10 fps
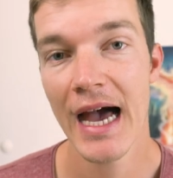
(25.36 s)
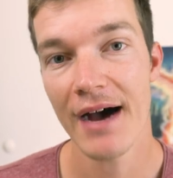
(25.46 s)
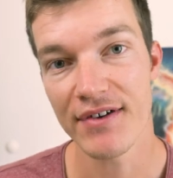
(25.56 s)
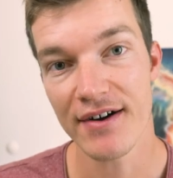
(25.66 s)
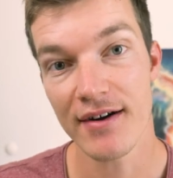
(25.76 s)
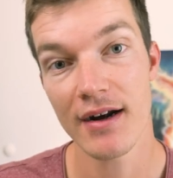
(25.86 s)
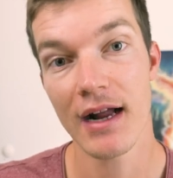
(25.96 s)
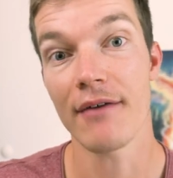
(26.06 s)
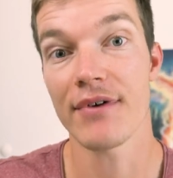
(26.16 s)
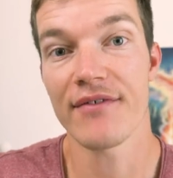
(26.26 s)
our,
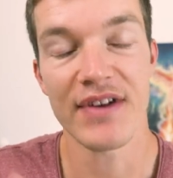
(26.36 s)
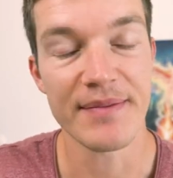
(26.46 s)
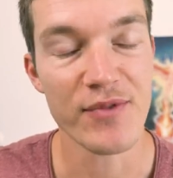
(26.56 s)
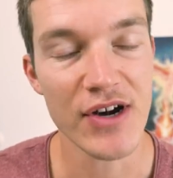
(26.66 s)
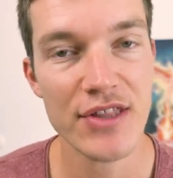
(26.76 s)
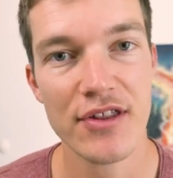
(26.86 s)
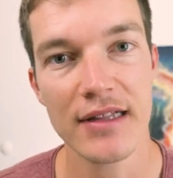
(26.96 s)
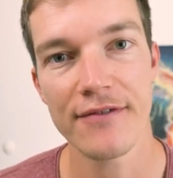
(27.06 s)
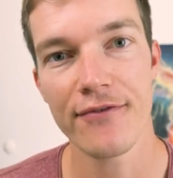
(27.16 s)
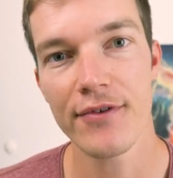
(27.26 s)
our
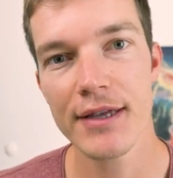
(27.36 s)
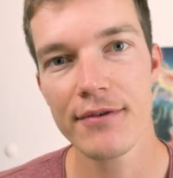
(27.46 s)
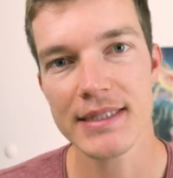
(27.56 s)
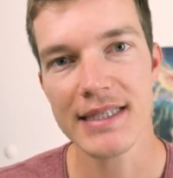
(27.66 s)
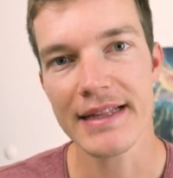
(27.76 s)
vibrational frequency,